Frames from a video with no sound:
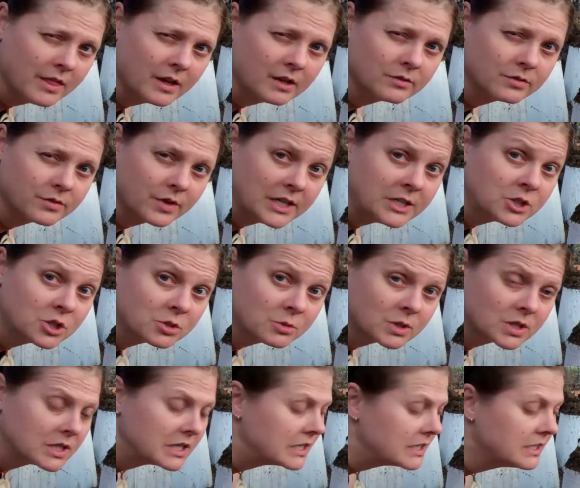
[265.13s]
that French
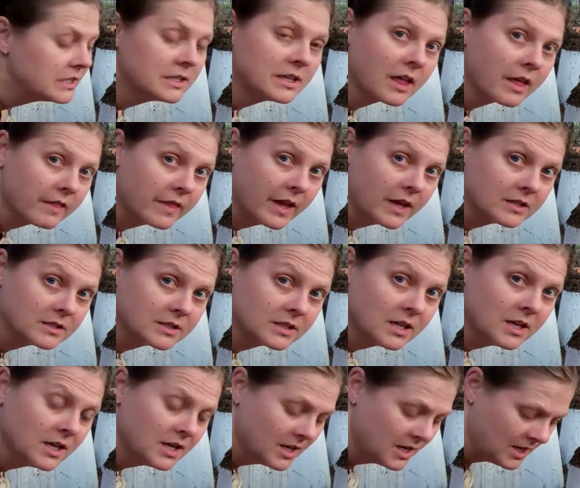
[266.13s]
word that
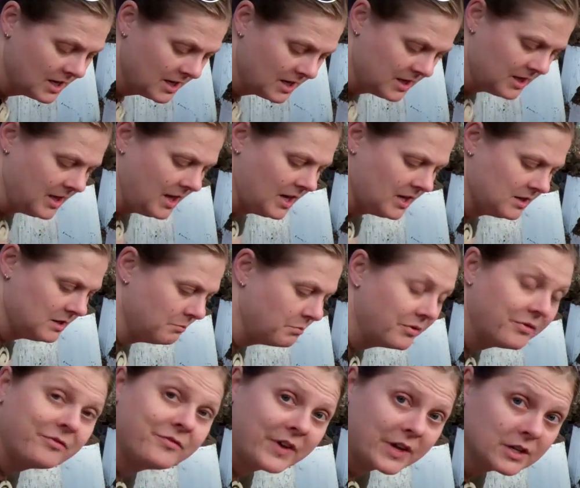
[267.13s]

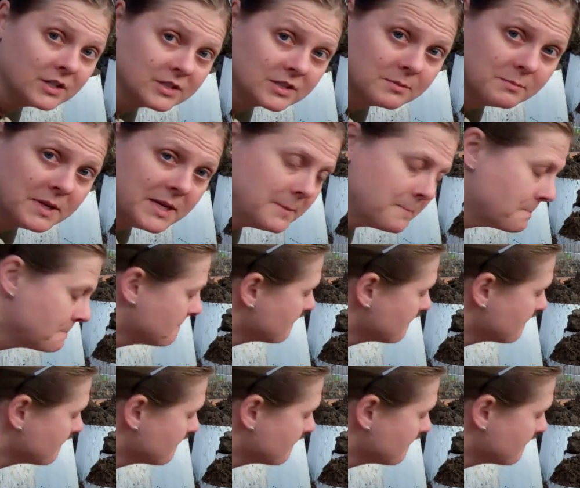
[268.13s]
befuddles me.